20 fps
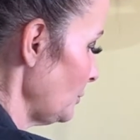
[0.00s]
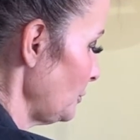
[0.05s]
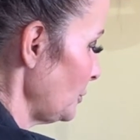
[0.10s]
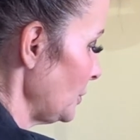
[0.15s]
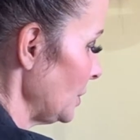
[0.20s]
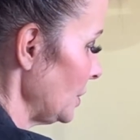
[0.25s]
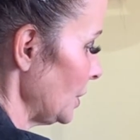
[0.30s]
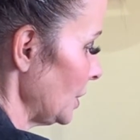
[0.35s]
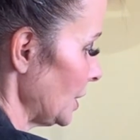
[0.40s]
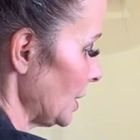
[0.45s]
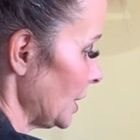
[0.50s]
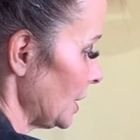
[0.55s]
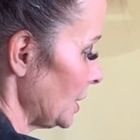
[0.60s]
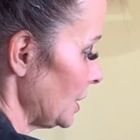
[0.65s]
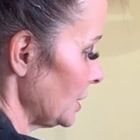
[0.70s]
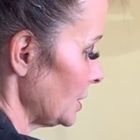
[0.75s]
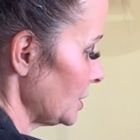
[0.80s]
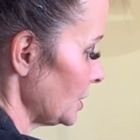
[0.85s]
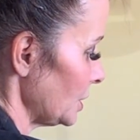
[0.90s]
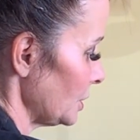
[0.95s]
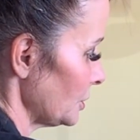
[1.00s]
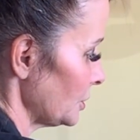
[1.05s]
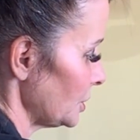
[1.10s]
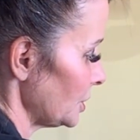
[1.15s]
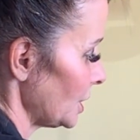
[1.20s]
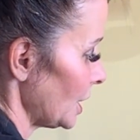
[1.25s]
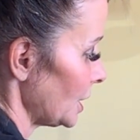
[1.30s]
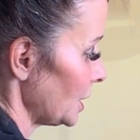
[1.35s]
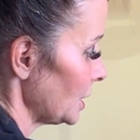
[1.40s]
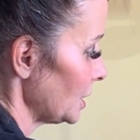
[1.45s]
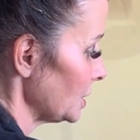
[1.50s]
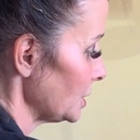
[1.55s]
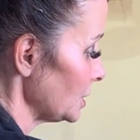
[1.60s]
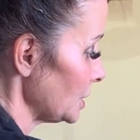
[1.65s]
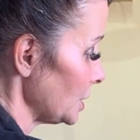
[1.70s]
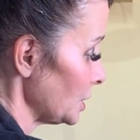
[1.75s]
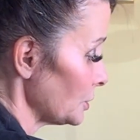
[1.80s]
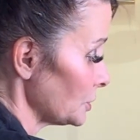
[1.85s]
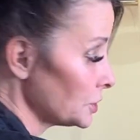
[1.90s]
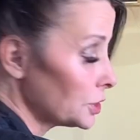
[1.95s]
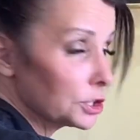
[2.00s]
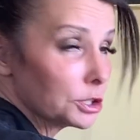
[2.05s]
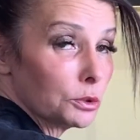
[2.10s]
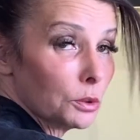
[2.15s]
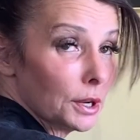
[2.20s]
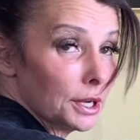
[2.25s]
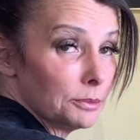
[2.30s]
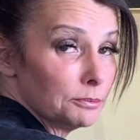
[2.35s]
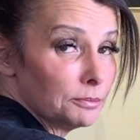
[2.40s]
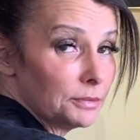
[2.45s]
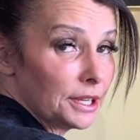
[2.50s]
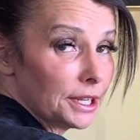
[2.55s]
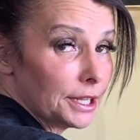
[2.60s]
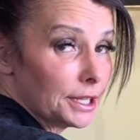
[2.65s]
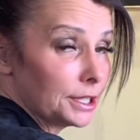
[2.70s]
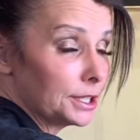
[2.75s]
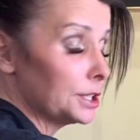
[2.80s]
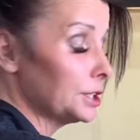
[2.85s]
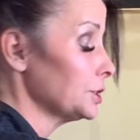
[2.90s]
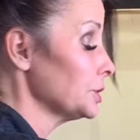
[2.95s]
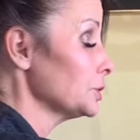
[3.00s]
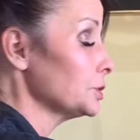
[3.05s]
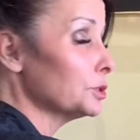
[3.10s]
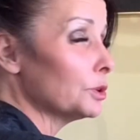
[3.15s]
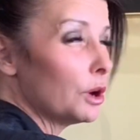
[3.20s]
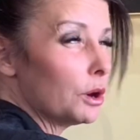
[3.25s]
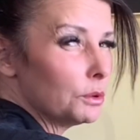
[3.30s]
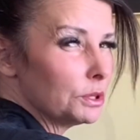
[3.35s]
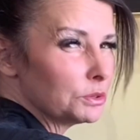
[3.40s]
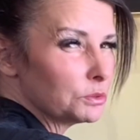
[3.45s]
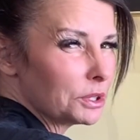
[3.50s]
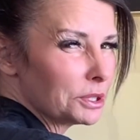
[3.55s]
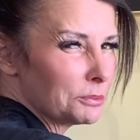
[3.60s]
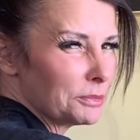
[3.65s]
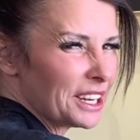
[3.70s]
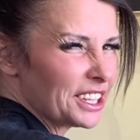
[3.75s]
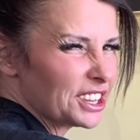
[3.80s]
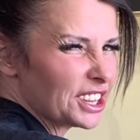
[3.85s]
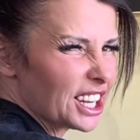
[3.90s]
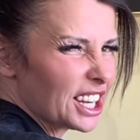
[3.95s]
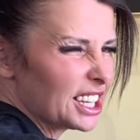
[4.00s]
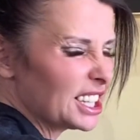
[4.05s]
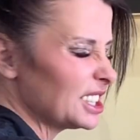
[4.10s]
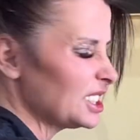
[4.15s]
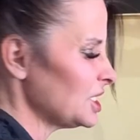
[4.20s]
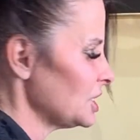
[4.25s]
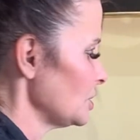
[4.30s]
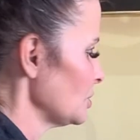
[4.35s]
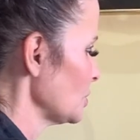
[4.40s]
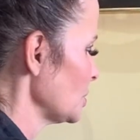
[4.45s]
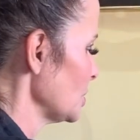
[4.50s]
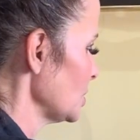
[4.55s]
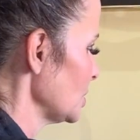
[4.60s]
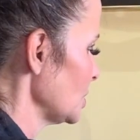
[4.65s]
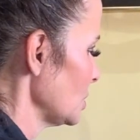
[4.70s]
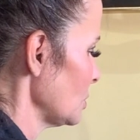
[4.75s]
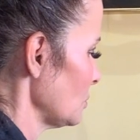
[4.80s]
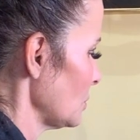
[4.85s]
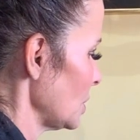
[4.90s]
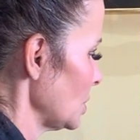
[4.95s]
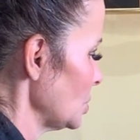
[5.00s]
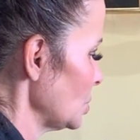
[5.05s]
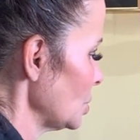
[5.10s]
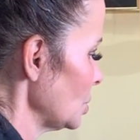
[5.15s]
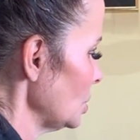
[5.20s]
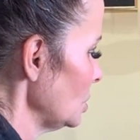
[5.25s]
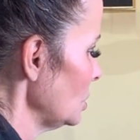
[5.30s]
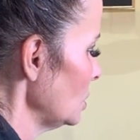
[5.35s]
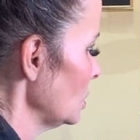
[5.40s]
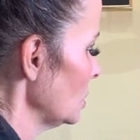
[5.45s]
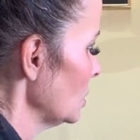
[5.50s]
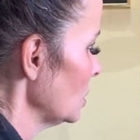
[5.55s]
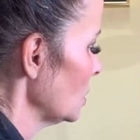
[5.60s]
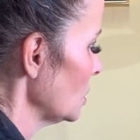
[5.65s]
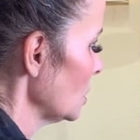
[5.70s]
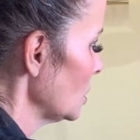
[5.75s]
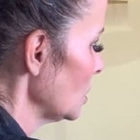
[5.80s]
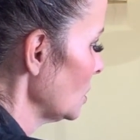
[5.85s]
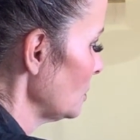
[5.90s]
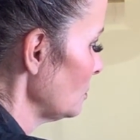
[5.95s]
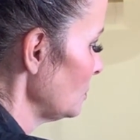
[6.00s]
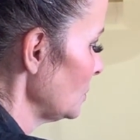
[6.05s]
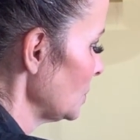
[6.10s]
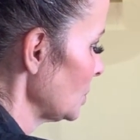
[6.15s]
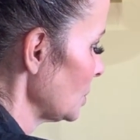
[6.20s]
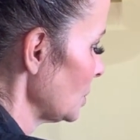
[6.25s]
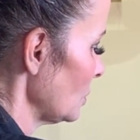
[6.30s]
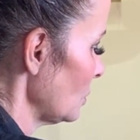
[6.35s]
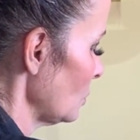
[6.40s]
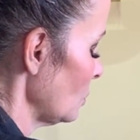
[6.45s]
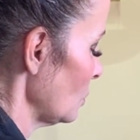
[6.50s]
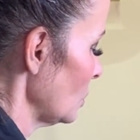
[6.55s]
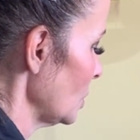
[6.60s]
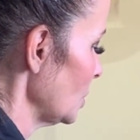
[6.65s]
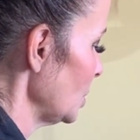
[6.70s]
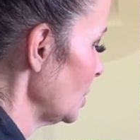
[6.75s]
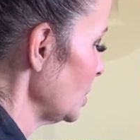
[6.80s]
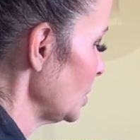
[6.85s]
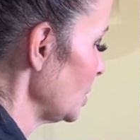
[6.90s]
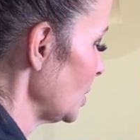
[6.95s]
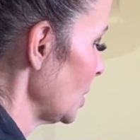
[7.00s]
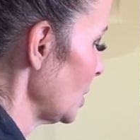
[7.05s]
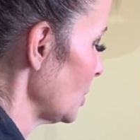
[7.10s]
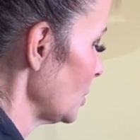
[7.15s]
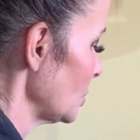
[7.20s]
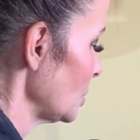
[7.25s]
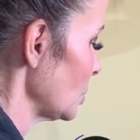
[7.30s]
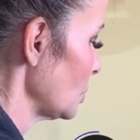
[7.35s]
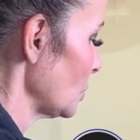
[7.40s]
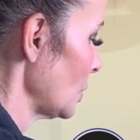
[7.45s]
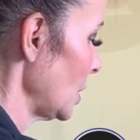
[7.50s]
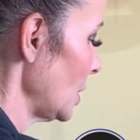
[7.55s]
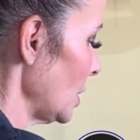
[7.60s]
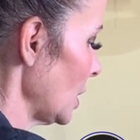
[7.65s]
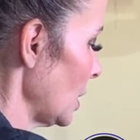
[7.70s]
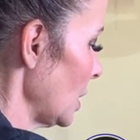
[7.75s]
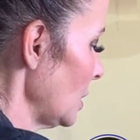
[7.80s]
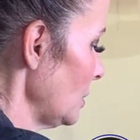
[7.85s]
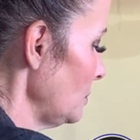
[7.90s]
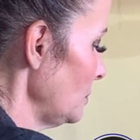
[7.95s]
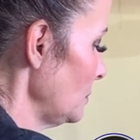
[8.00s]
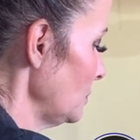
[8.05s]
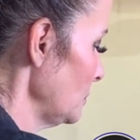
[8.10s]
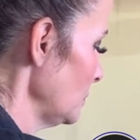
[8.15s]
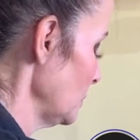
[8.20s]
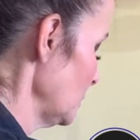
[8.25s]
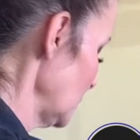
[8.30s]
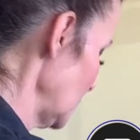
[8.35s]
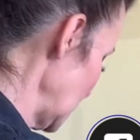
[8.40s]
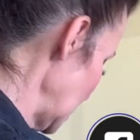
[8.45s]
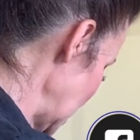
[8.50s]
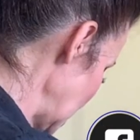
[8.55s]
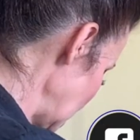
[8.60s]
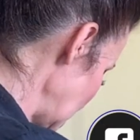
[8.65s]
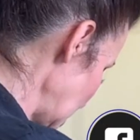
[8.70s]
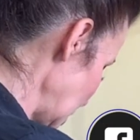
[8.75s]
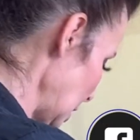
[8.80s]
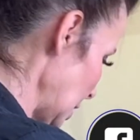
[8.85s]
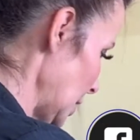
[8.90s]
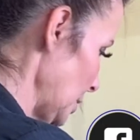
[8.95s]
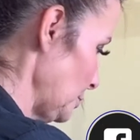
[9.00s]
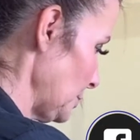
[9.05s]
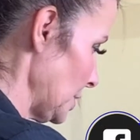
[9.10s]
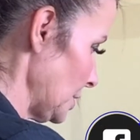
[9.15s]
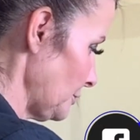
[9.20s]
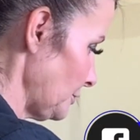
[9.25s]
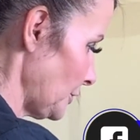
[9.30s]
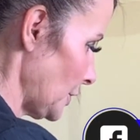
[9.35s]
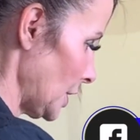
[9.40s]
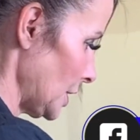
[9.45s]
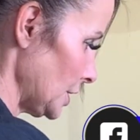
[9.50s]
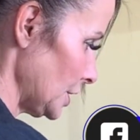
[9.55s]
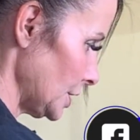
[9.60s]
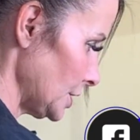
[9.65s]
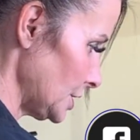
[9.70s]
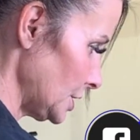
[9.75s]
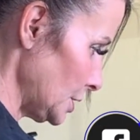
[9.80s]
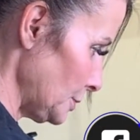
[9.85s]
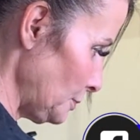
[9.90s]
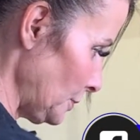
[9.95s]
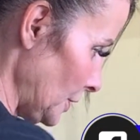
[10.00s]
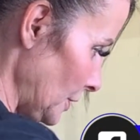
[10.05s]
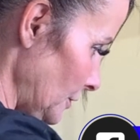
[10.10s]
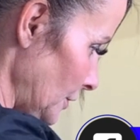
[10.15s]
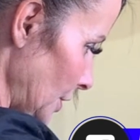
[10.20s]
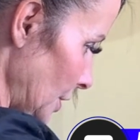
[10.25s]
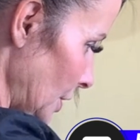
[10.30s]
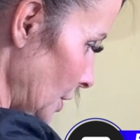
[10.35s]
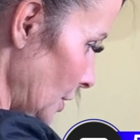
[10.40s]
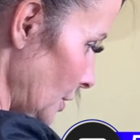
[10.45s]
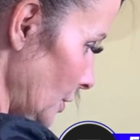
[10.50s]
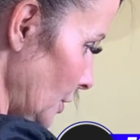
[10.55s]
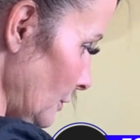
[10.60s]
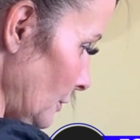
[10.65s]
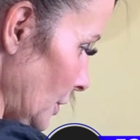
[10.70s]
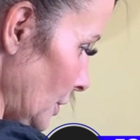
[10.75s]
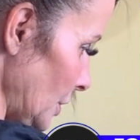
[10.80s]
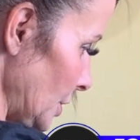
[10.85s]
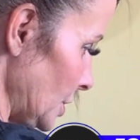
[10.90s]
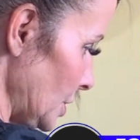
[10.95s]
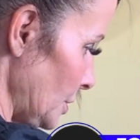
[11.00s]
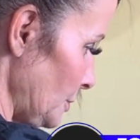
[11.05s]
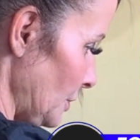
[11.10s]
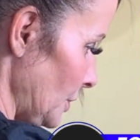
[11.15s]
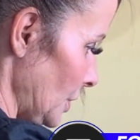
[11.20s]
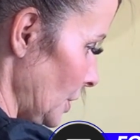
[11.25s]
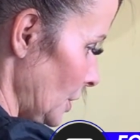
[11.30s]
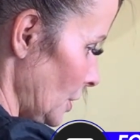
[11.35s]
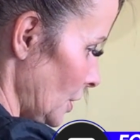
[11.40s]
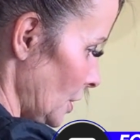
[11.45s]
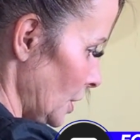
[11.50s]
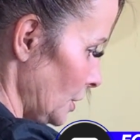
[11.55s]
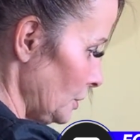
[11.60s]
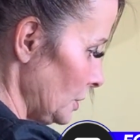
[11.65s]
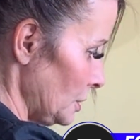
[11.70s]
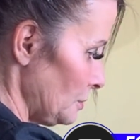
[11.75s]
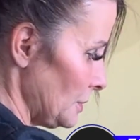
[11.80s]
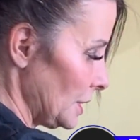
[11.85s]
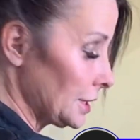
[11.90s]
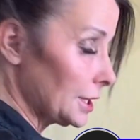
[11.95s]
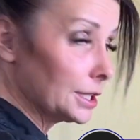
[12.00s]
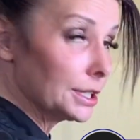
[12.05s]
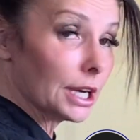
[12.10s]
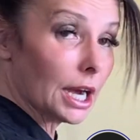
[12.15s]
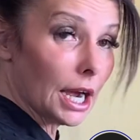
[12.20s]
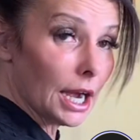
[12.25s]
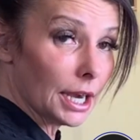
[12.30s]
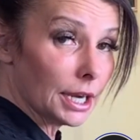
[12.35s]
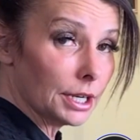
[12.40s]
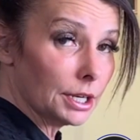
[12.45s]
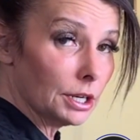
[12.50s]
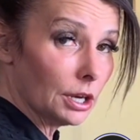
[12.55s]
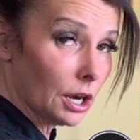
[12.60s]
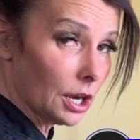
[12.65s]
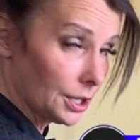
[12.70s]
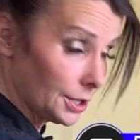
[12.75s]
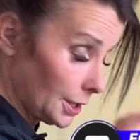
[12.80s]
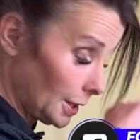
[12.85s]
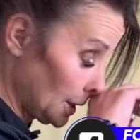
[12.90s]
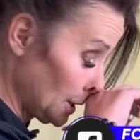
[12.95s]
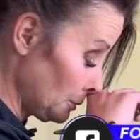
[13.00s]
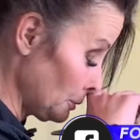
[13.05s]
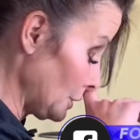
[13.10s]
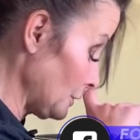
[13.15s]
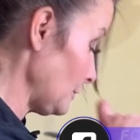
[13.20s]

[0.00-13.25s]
if we look at his ear set, his ears are quite big. So you always want to make that into your consideration. I'm just going to hold this hair straight up, and I'm going to find the tip of the ear, the very tip of the ear, and I'm going to make a guide on the end of my